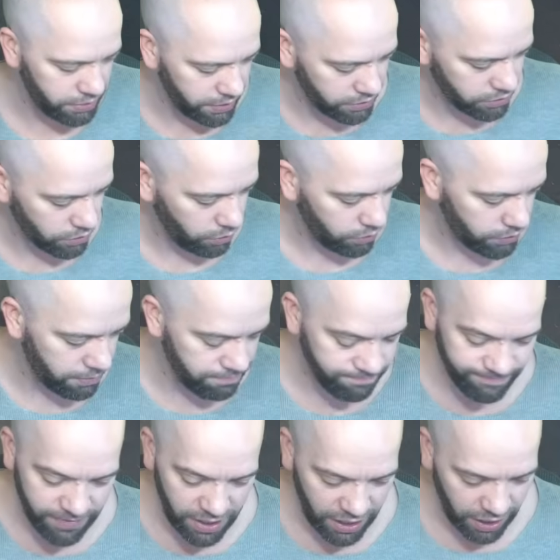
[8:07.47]
He's called them,
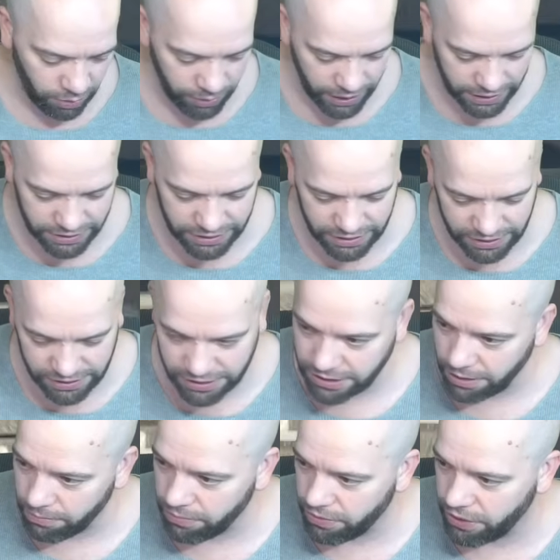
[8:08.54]
and we actually need
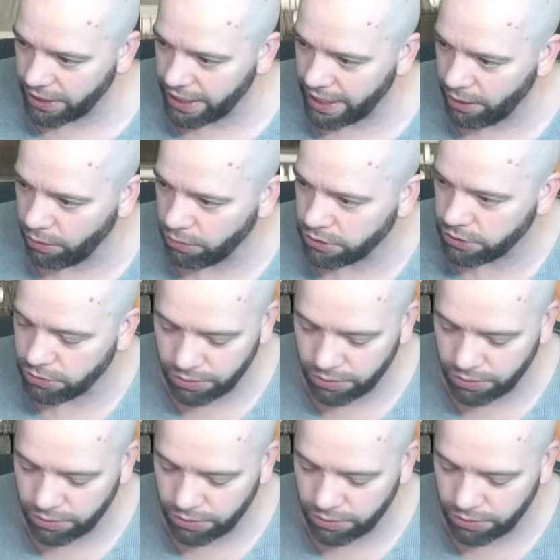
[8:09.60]
something else.